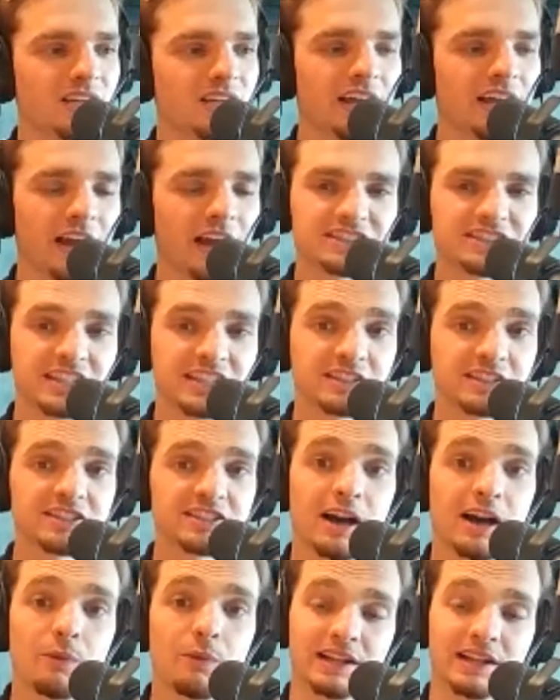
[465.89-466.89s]
And I say this a
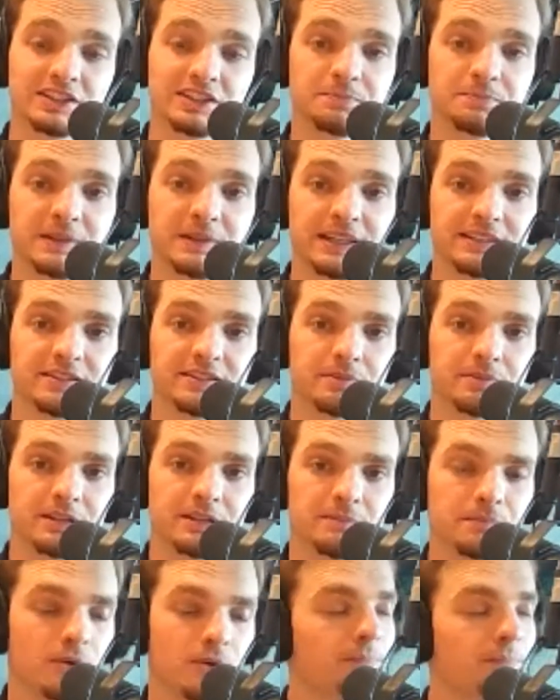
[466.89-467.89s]
lot when I speak to
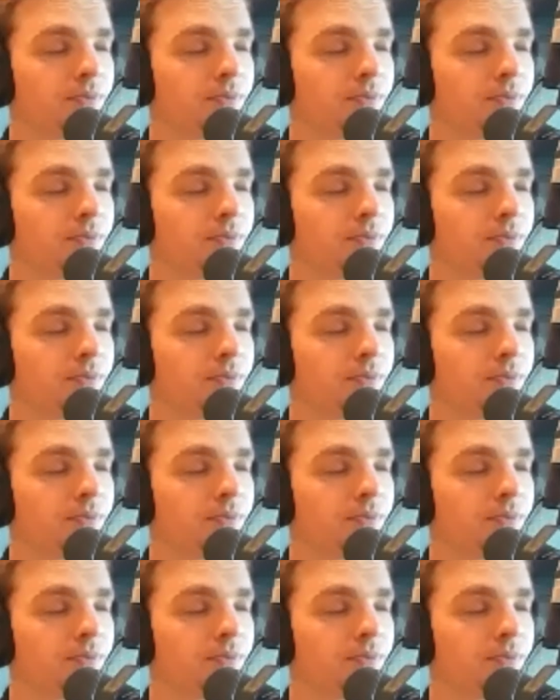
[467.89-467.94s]
people.